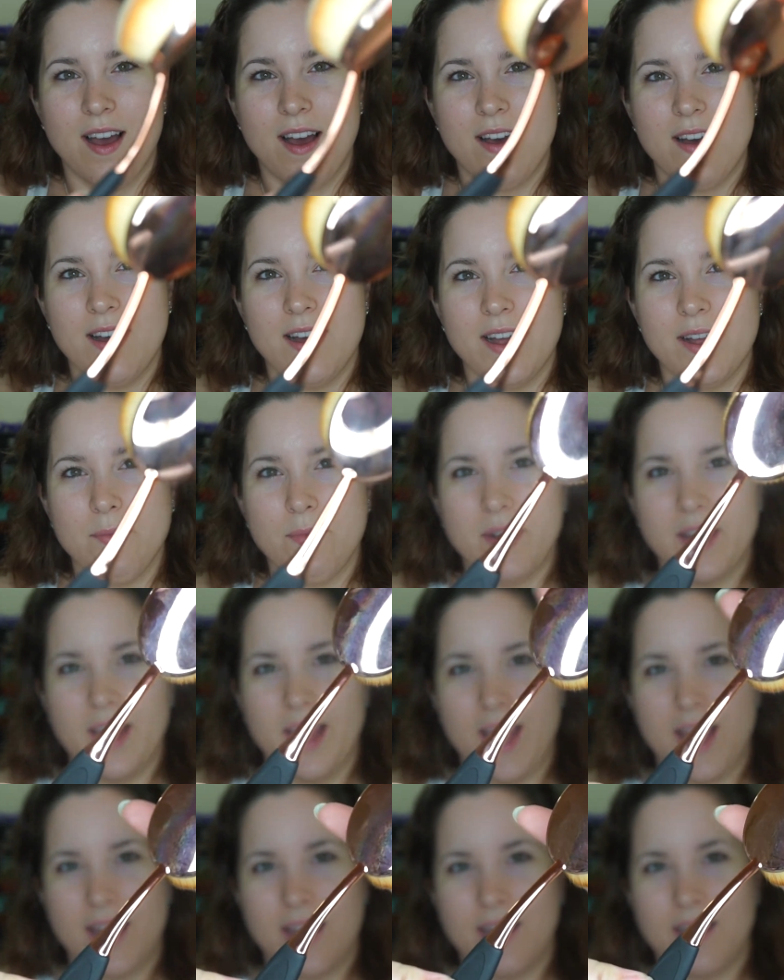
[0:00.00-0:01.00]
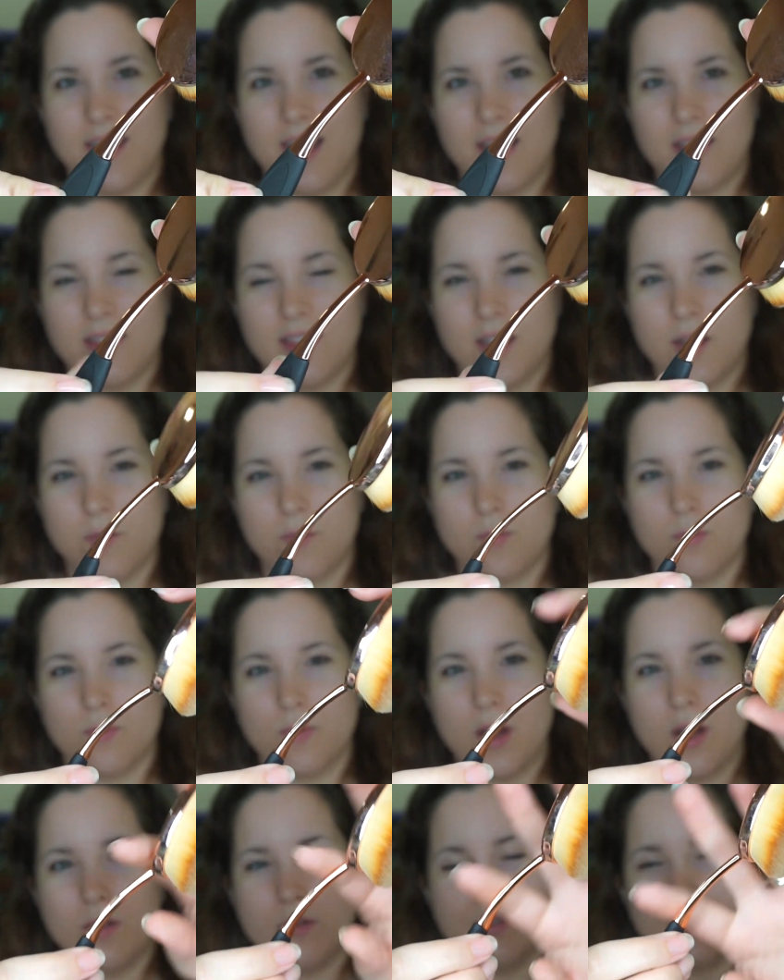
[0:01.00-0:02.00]
I went ahead and got the
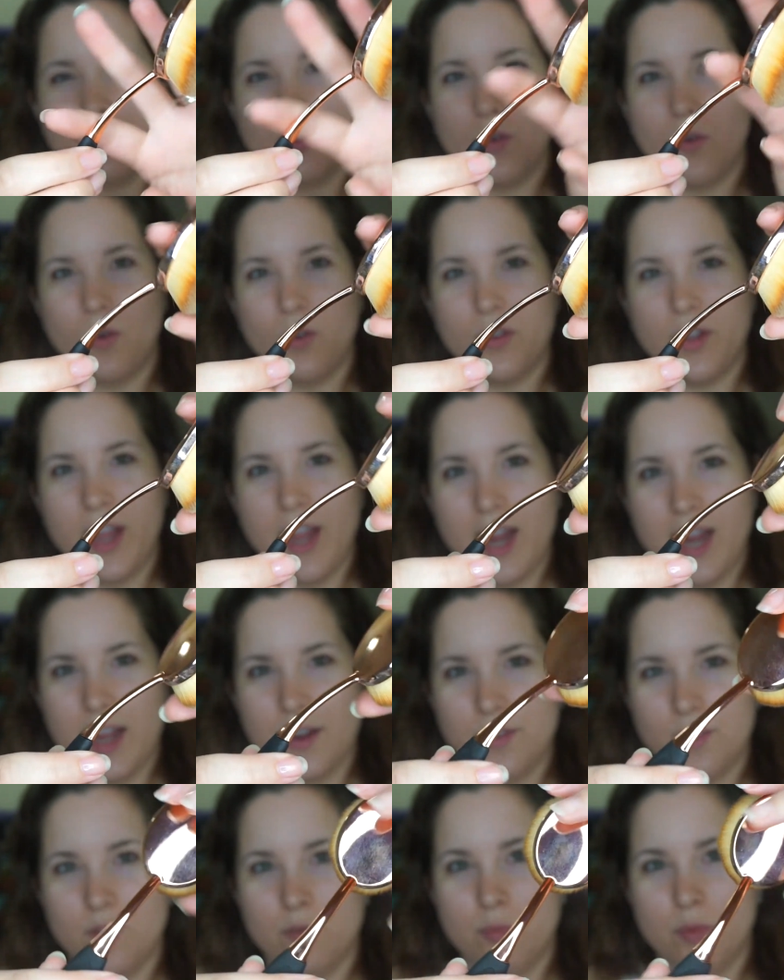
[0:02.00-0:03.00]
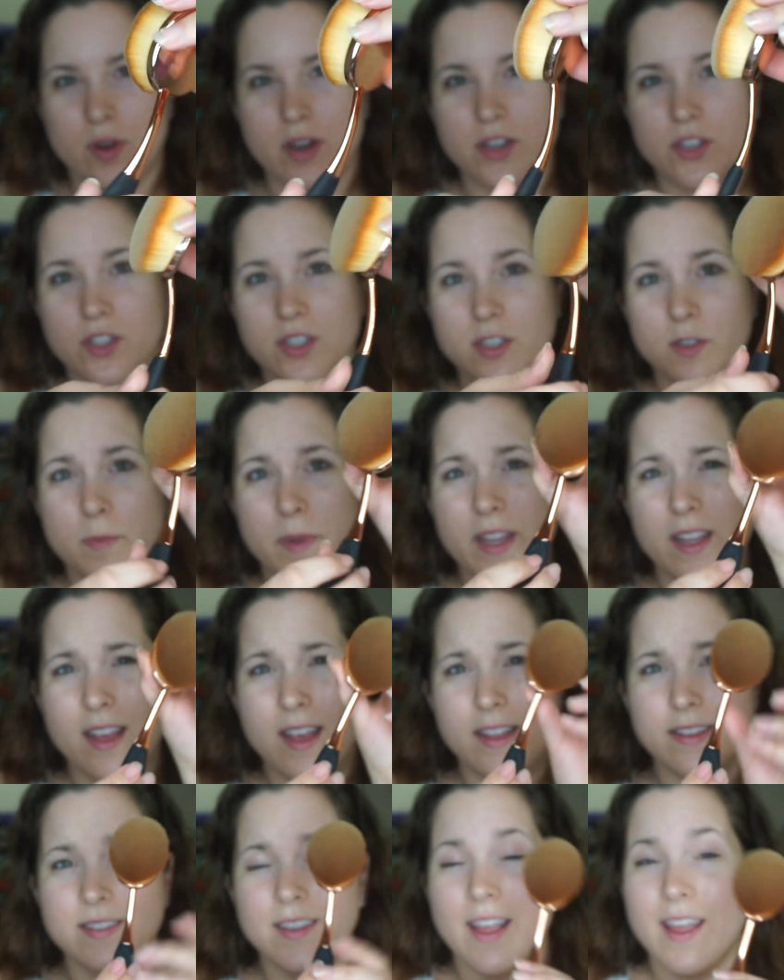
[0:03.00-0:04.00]
rose gold handled brushes
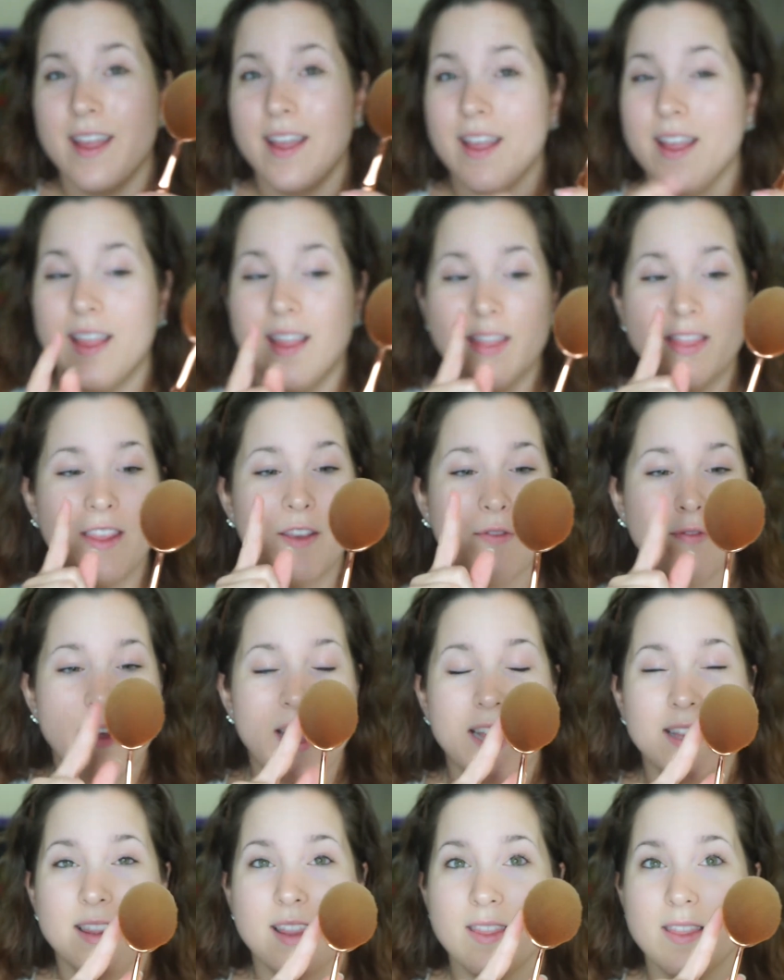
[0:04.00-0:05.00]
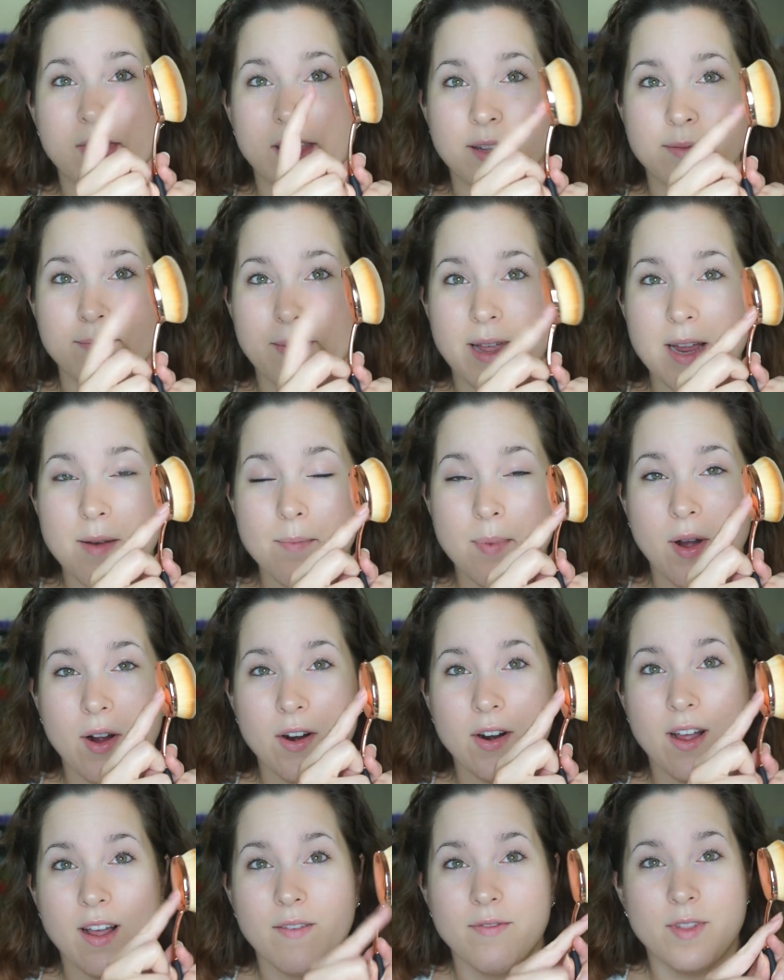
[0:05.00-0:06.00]
because the fact that the main
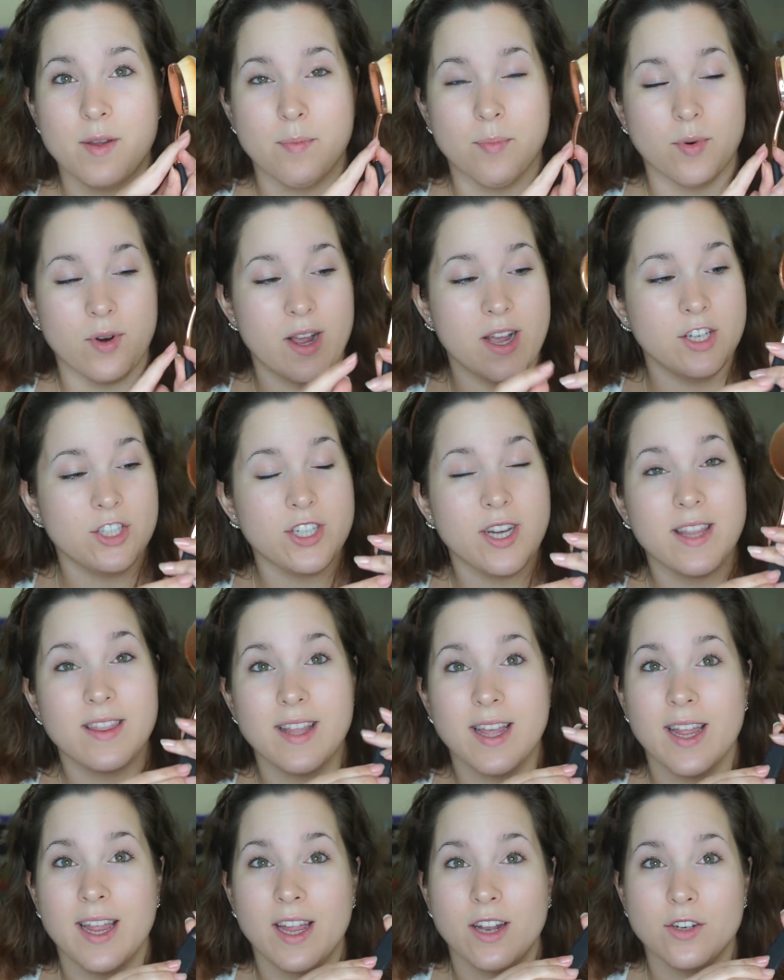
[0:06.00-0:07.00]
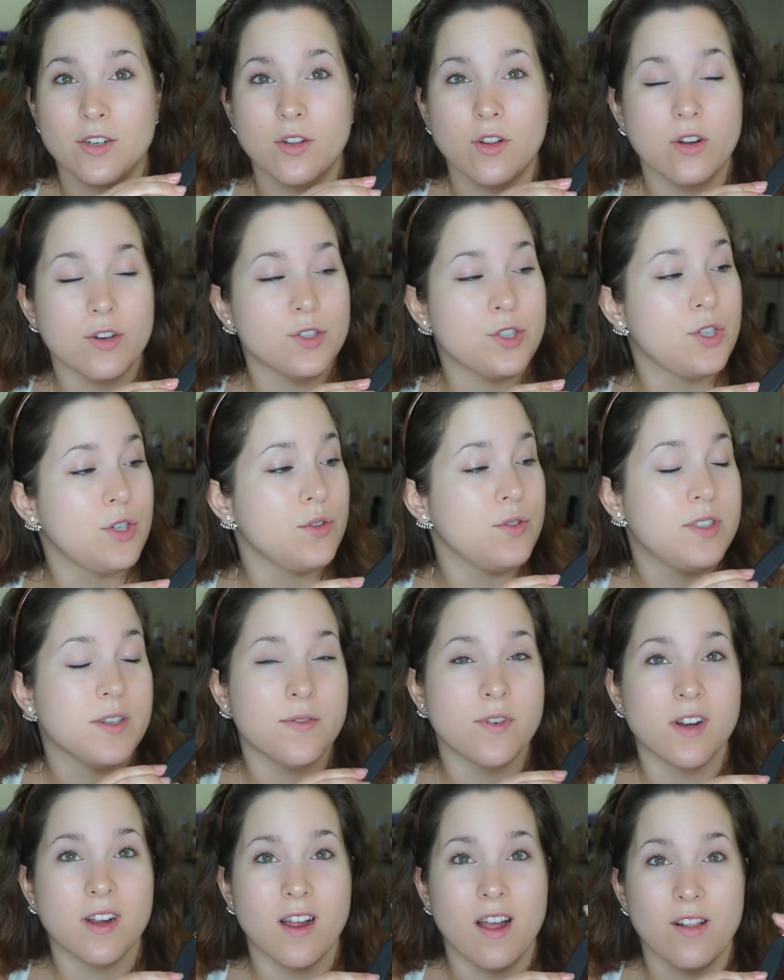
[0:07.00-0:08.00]
part of the brush and the handle are two
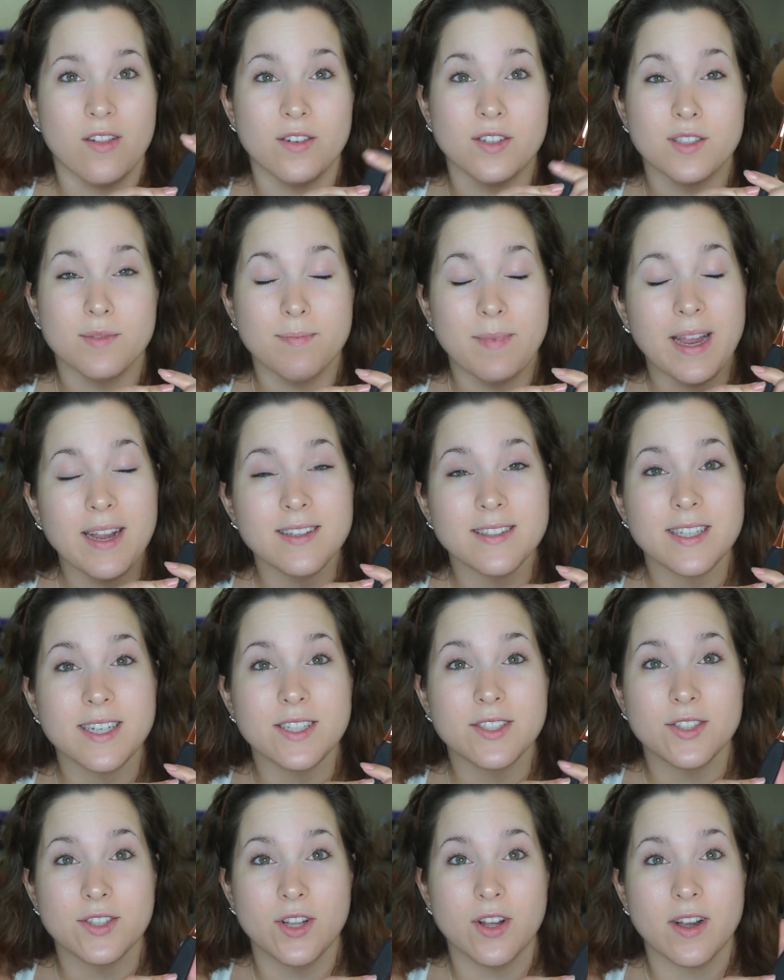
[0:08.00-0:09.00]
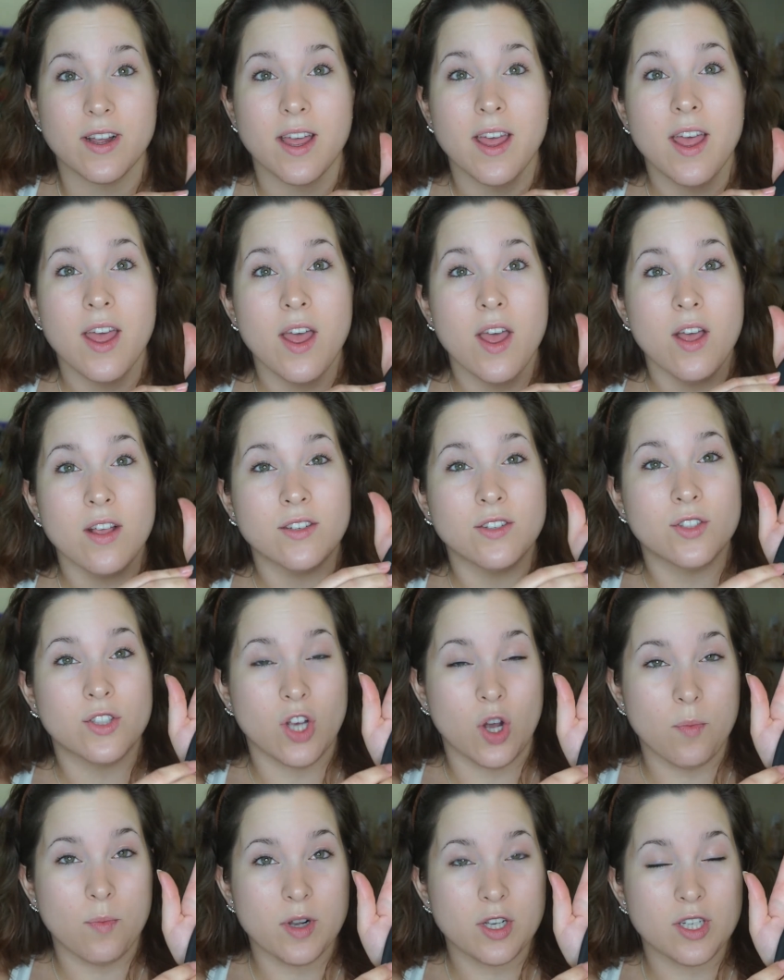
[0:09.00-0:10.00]
different colors makes these look
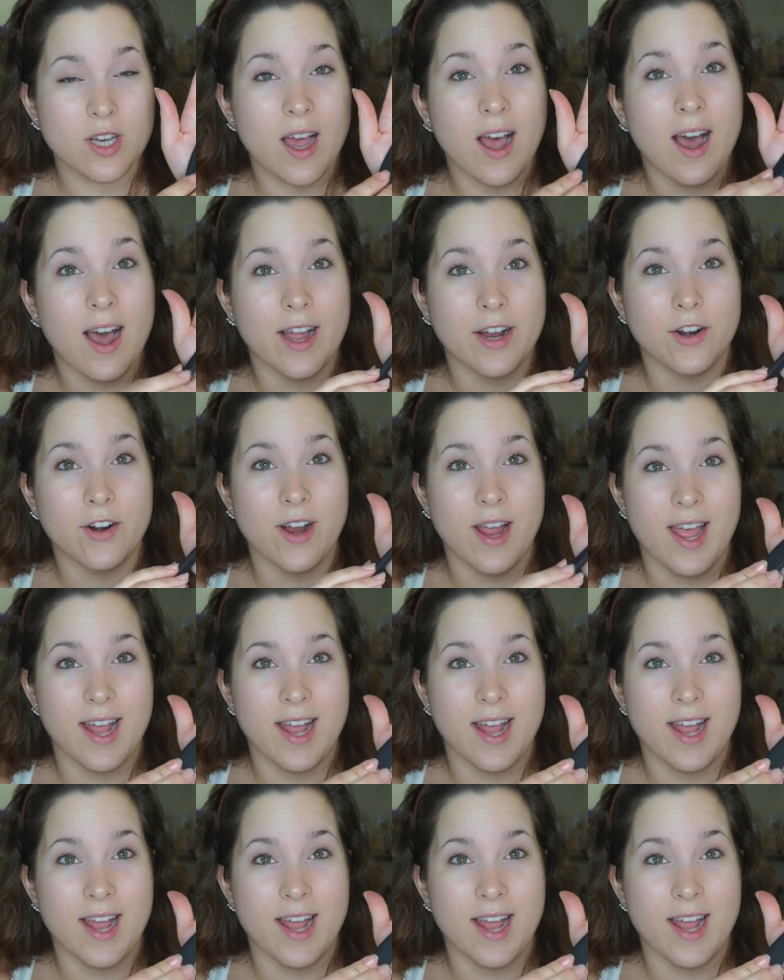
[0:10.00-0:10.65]
so much higher